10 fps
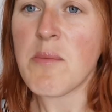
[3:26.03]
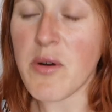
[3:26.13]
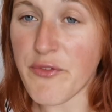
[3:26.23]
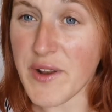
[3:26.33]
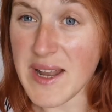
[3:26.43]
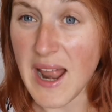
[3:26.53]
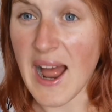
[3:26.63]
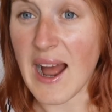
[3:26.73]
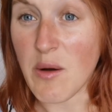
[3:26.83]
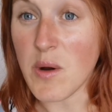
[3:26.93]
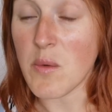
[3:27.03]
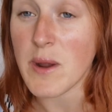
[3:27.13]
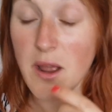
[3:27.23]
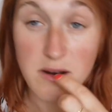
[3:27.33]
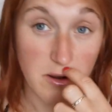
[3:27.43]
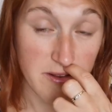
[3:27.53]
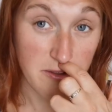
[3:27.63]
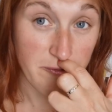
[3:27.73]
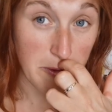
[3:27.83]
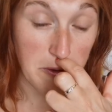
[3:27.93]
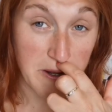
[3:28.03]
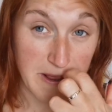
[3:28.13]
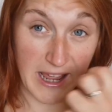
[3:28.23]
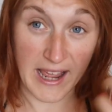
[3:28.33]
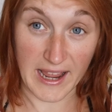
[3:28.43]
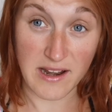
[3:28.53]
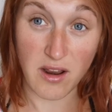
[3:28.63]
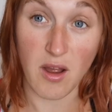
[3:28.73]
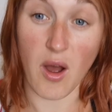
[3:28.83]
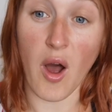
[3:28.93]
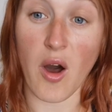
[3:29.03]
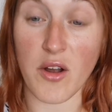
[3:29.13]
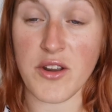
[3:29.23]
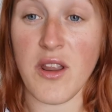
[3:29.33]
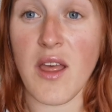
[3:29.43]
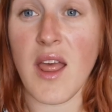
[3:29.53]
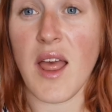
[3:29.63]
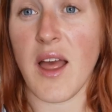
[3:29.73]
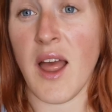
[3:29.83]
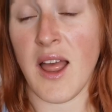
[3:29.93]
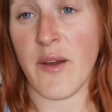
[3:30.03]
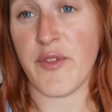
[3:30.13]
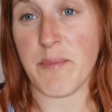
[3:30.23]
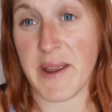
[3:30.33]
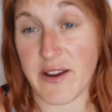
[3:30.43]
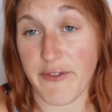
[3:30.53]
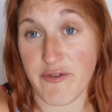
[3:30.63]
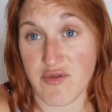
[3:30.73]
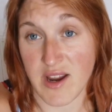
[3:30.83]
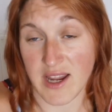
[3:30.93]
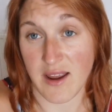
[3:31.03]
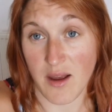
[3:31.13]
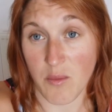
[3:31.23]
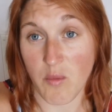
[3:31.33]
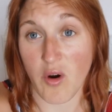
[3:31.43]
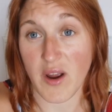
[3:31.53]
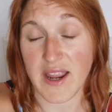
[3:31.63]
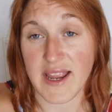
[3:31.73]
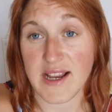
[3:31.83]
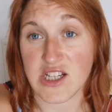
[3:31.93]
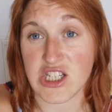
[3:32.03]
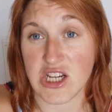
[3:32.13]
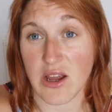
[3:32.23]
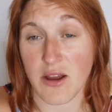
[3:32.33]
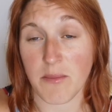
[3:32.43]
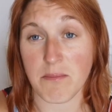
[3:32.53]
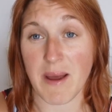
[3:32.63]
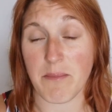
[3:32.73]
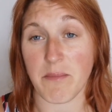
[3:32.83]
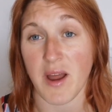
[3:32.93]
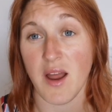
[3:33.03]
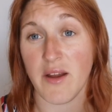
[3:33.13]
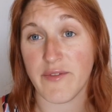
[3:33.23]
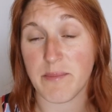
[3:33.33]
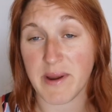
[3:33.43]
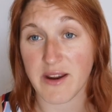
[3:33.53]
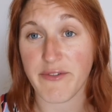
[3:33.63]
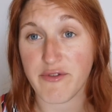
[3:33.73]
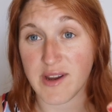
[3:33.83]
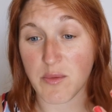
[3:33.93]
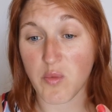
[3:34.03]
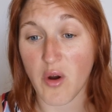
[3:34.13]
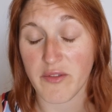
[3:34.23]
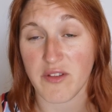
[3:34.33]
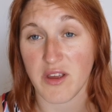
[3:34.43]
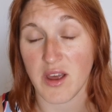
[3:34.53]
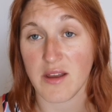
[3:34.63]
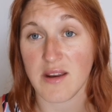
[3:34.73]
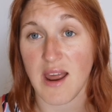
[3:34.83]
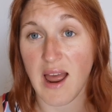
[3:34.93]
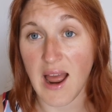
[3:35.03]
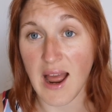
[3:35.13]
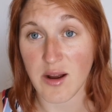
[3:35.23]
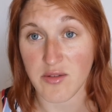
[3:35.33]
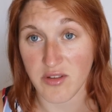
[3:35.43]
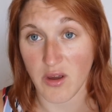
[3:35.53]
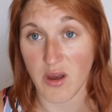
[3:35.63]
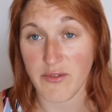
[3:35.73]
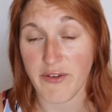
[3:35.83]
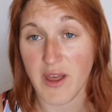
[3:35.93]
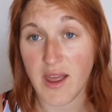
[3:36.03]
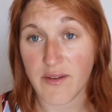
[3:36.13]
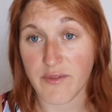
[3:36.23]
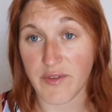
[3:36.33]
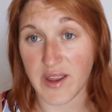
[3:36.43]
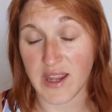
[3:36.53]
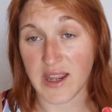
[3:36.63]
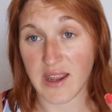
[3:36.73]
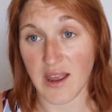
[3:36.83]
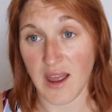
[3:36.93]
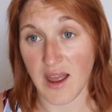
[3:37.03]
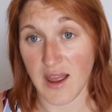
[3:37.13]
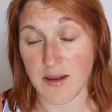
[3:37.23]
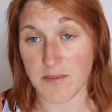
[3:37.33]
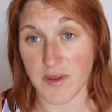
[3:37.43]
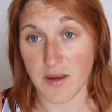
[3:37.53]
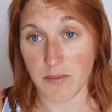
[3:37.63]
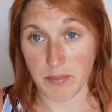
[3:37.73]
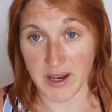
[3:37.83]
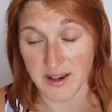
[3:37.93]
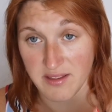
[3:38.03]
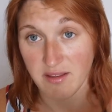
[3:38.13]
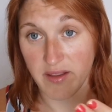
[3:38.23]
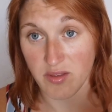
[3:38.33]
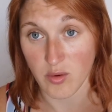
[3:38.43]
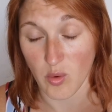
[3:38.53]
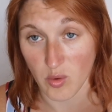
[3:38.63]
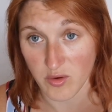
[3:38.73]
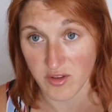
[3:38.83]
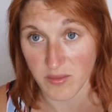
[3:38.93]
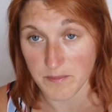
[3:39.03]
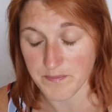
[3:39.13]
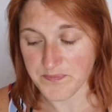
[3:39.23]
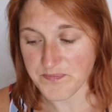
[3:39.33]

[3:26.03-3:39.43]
But for now, we are going to focus in on the Big Three and what each member of the Big Three wanted out of the peace talks.